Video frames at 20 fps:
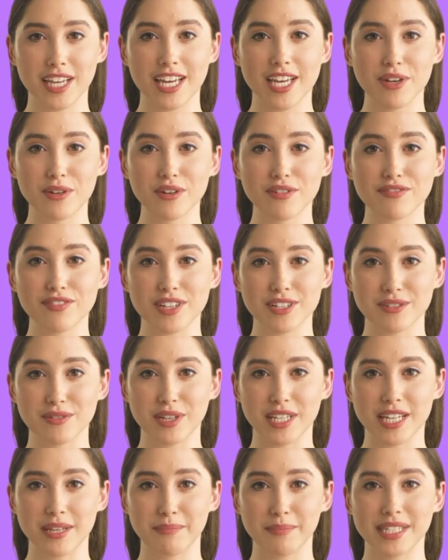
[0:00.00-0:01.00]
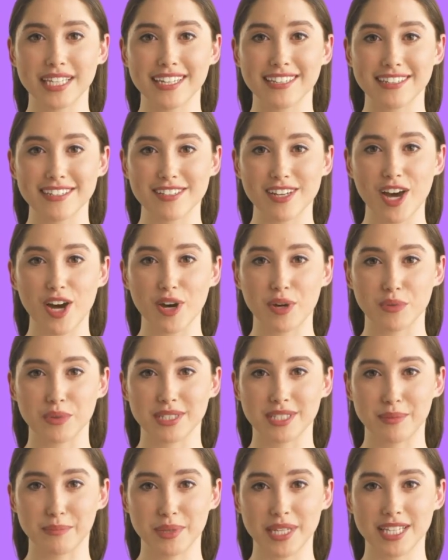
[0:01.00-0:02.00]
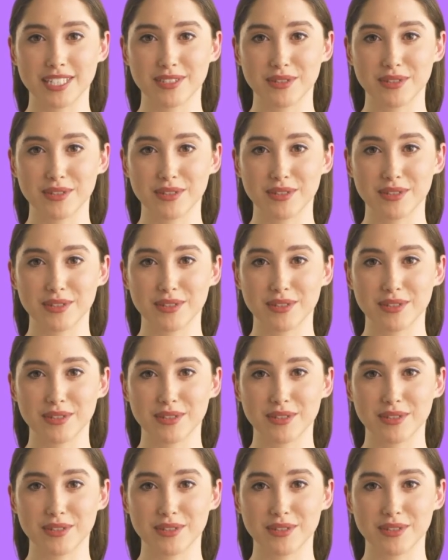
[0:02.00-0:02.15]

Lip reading: You are frustrated because it's always a pain